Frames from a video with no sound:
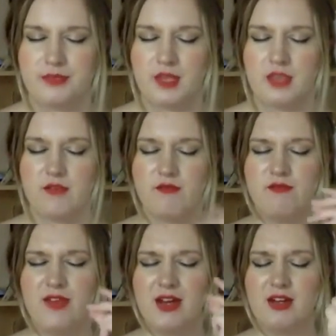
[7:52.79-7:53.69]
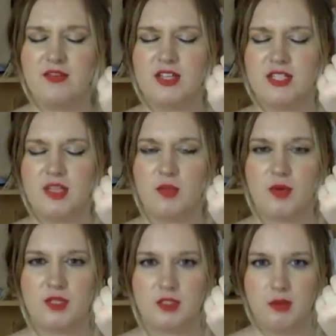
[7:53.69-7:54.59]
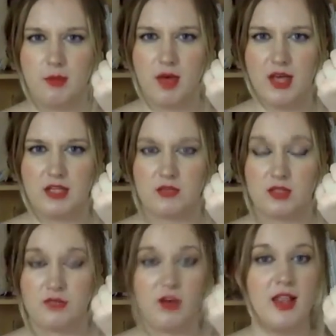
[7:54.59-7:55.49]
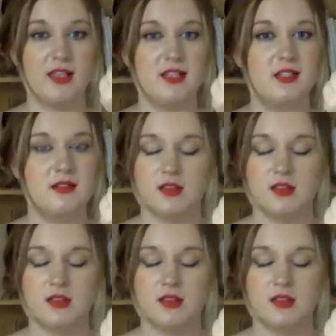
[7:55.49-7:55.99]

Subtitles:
And the very first thing that popped into my mind was violet.